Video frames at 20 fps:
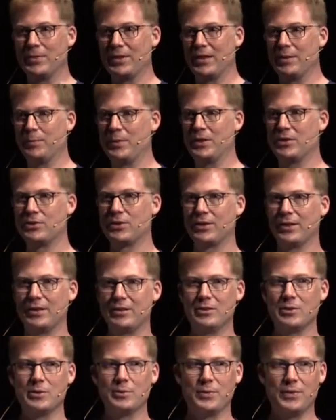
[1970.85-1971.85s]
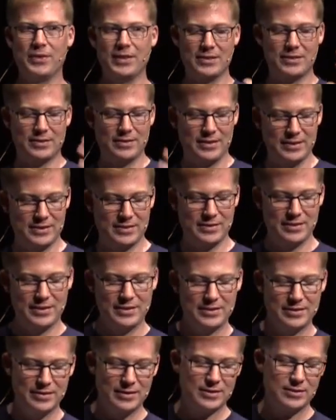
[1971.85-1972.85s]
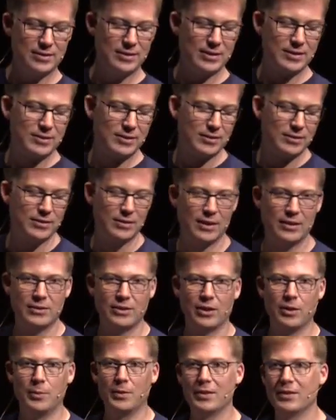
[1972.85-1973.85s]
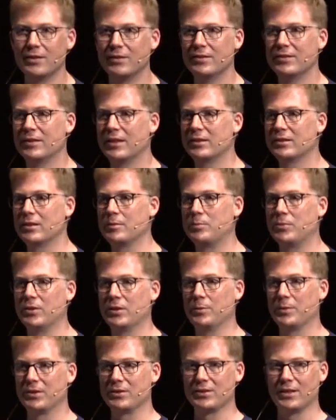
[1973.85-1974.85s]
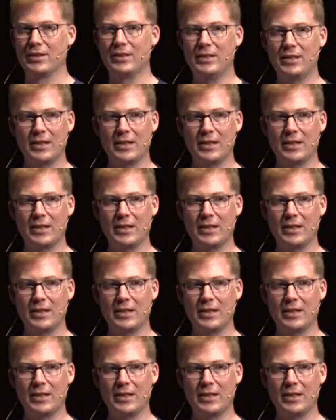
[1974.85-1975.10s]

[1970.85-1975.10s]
and then we try and do it with this and this and this and this and this and go with it and get to the point where it's like,